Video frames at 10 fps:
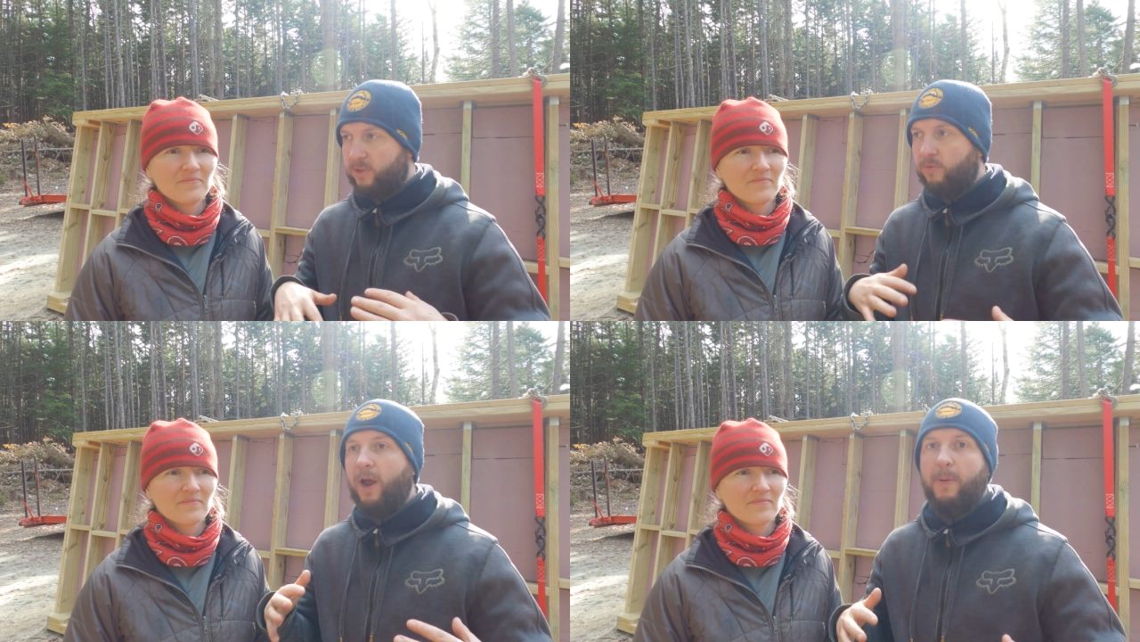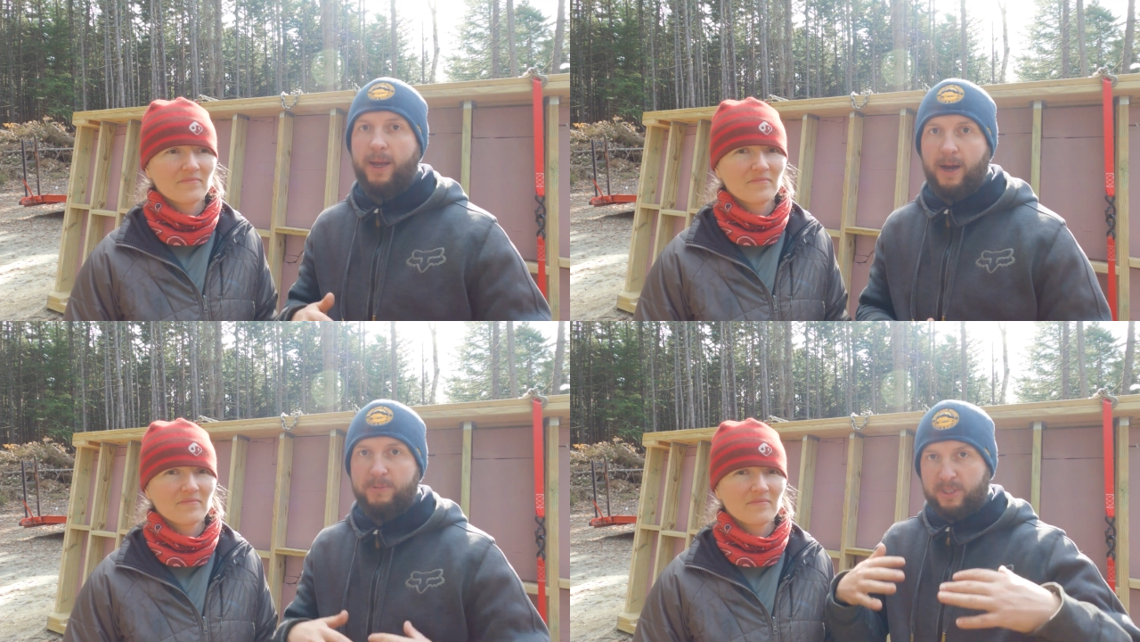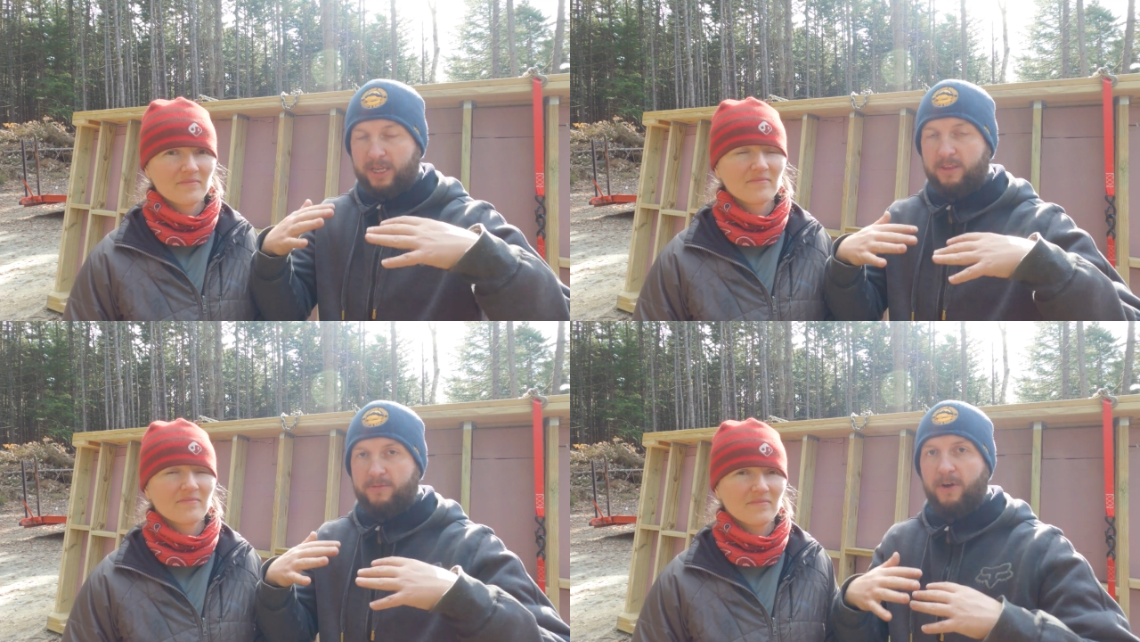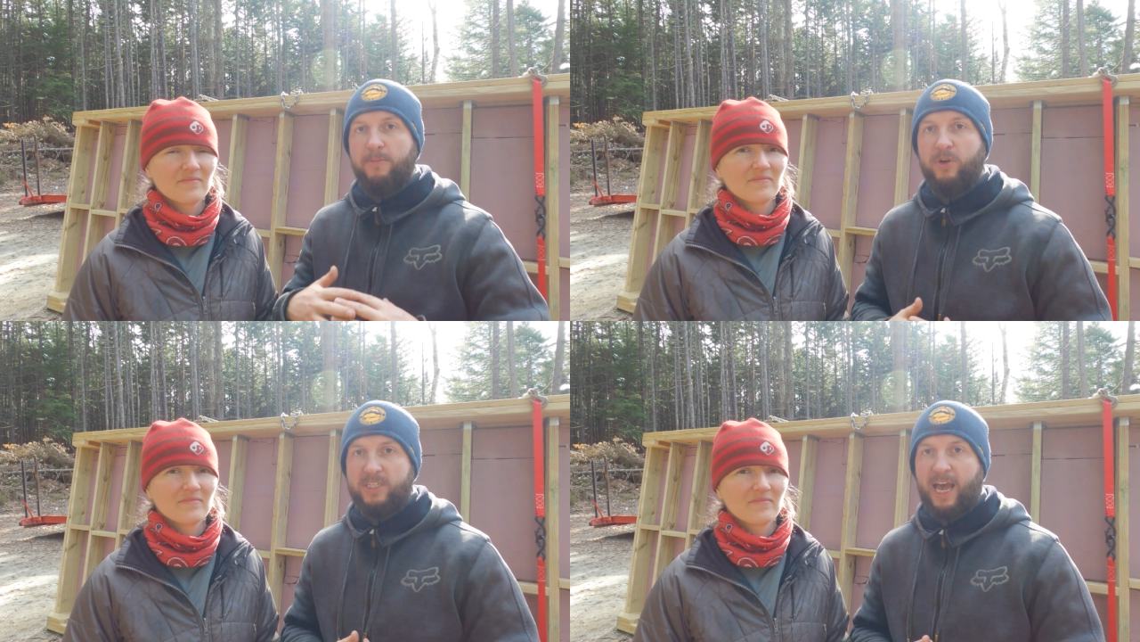Speaker 1: the right way up so that the
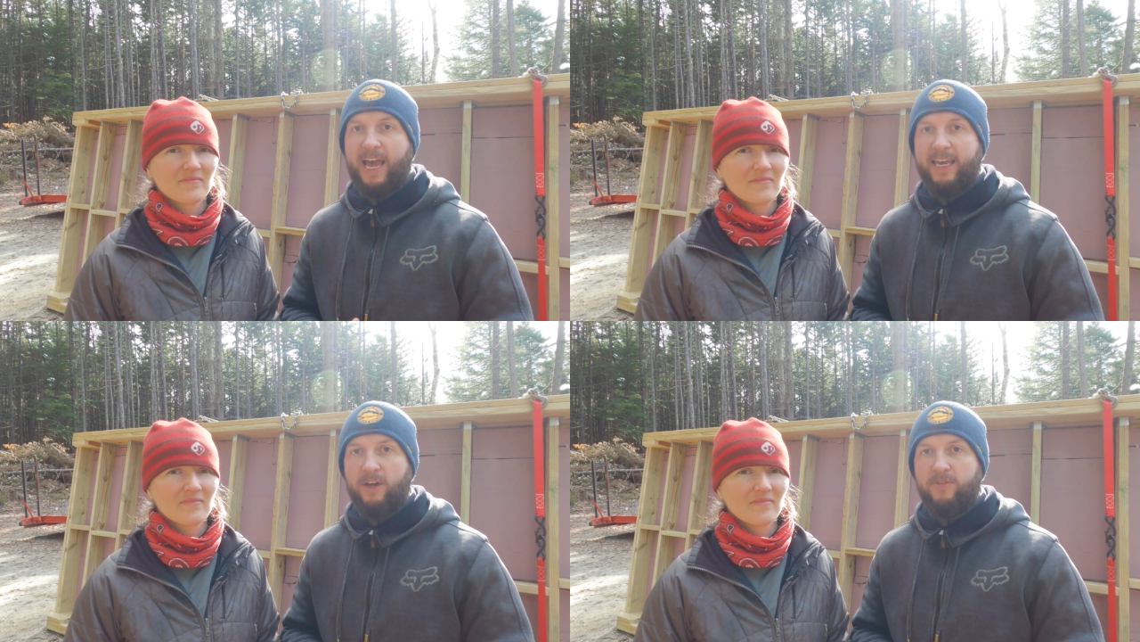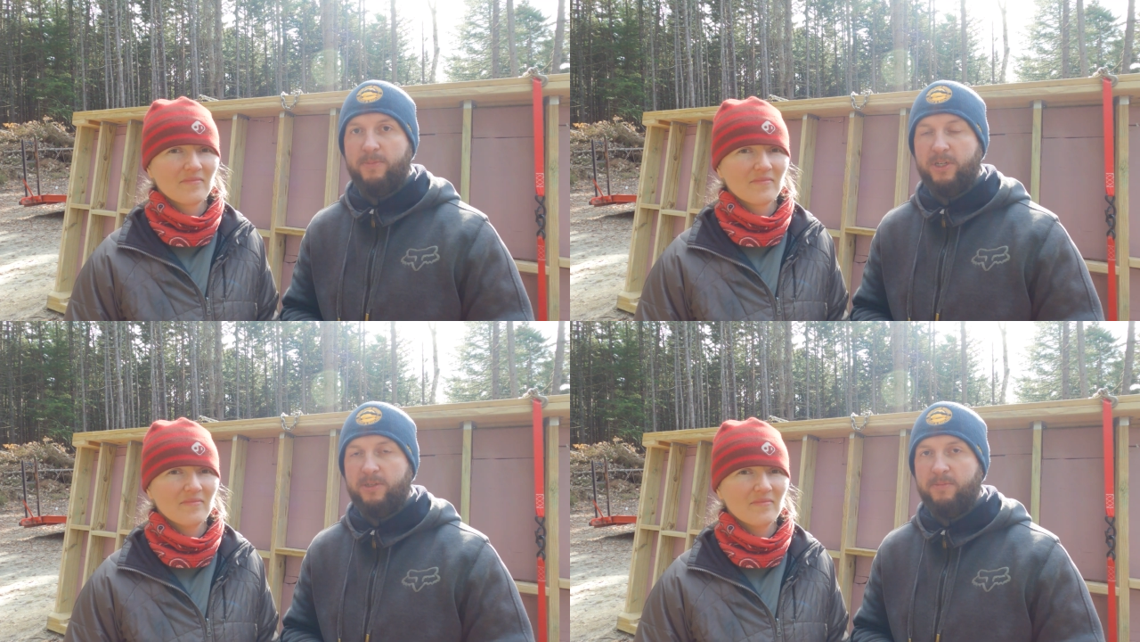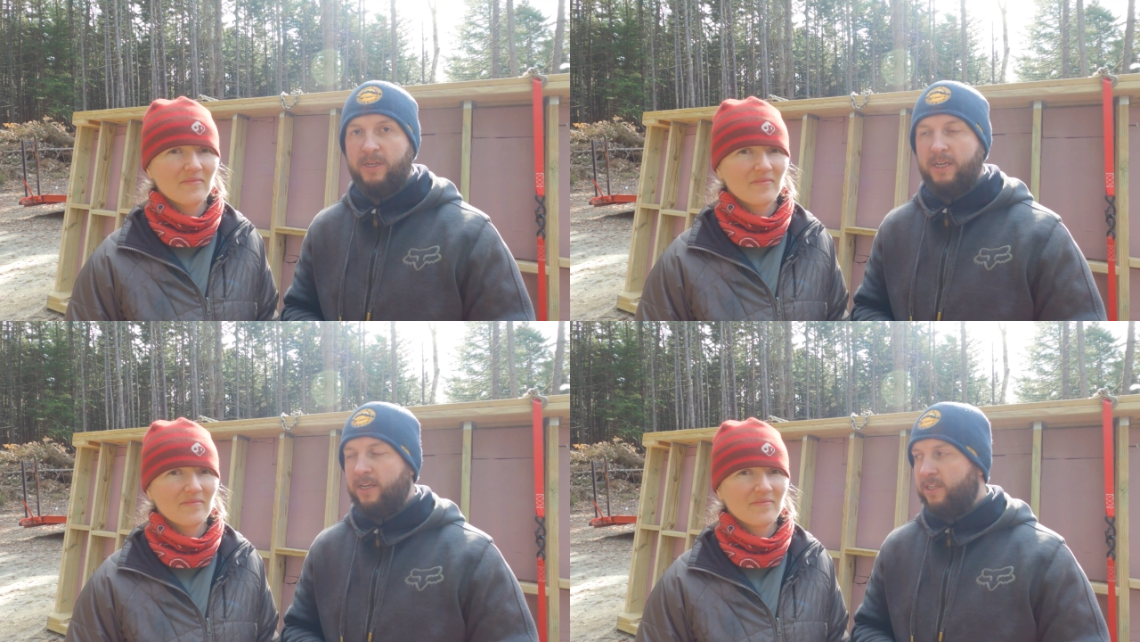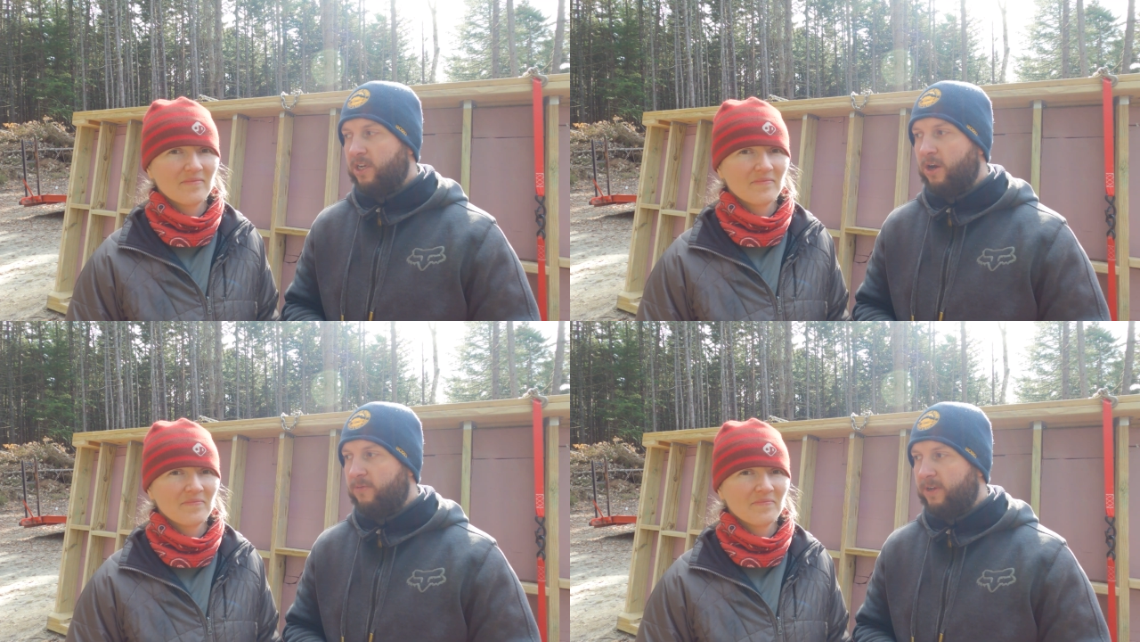foam board is hanging off the bottom.
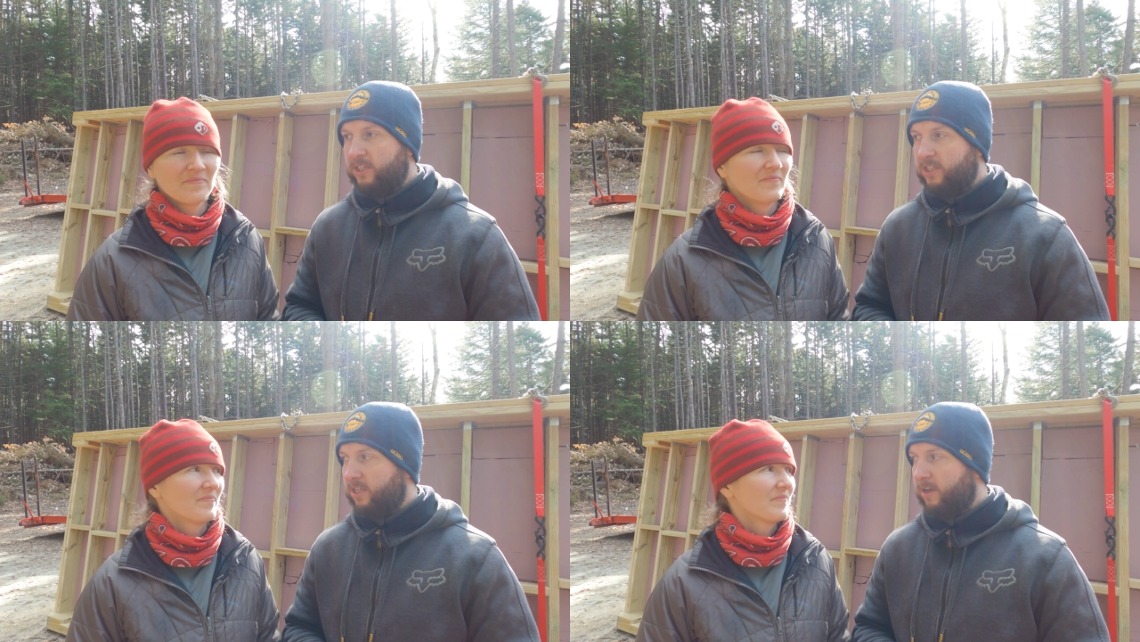So hopefully just